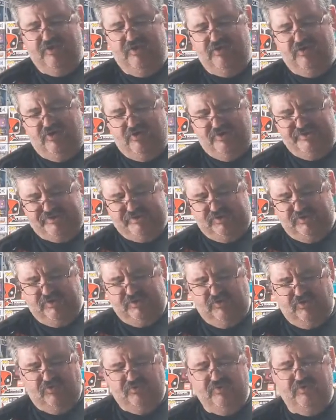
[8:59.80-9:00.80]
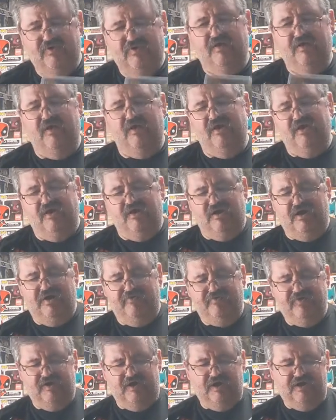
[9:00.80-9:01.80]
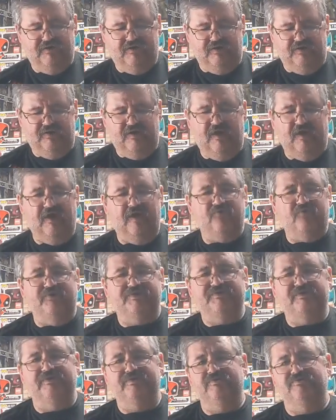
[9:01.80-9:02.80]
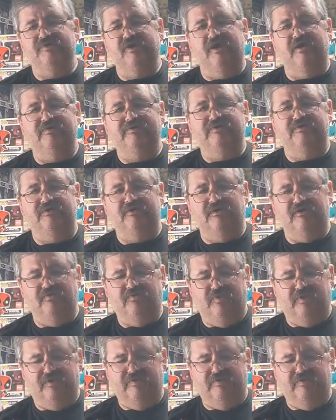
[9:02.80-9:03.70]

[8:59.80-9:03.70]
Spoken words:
then also, I've got Edward Scissorhands here.